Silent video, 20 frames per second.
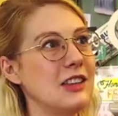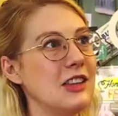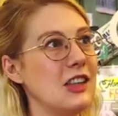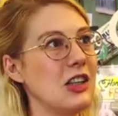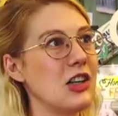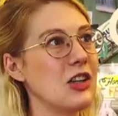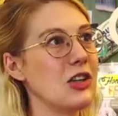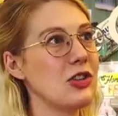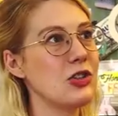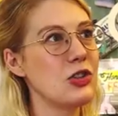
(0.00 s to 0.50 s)

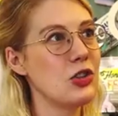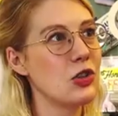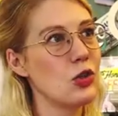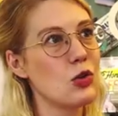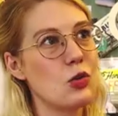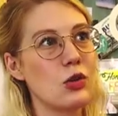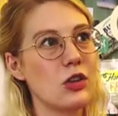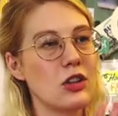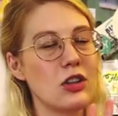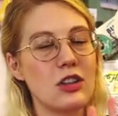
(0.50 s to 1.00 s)
large
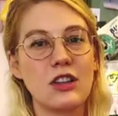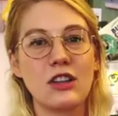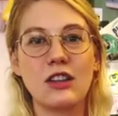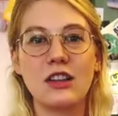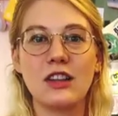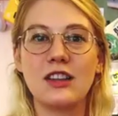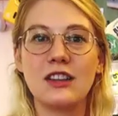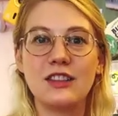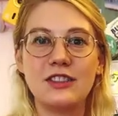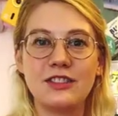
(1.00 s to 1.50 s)
corner
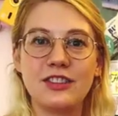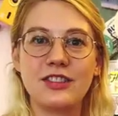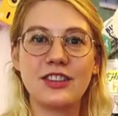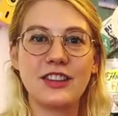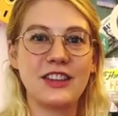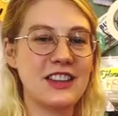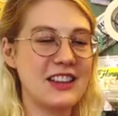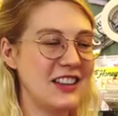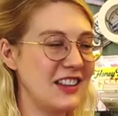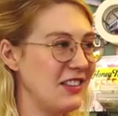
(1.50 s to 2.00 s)
of
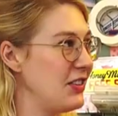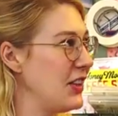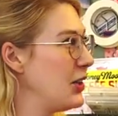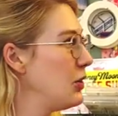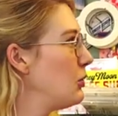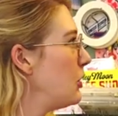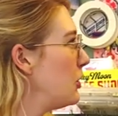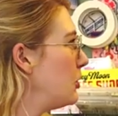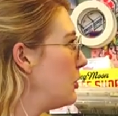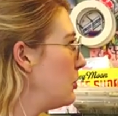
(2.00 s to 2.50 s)
the
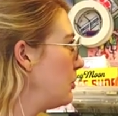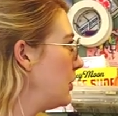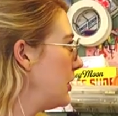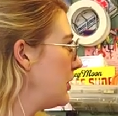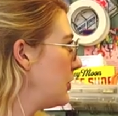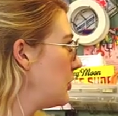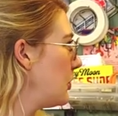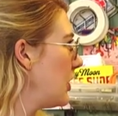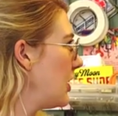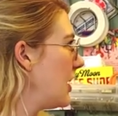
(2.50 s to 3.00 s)
living room
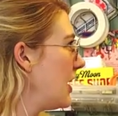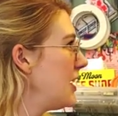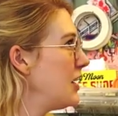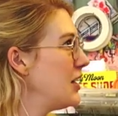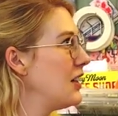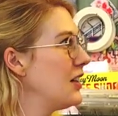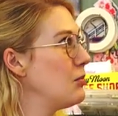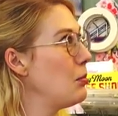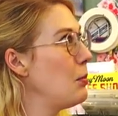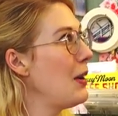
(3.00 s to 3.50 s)
where
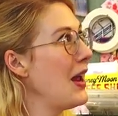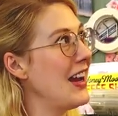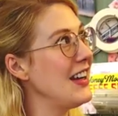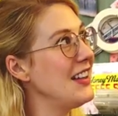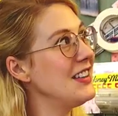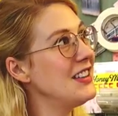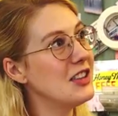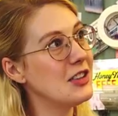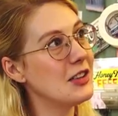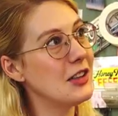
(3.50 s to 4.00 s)
I
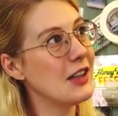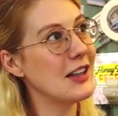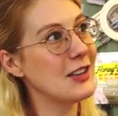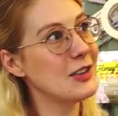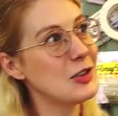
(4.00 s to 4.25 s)
paint and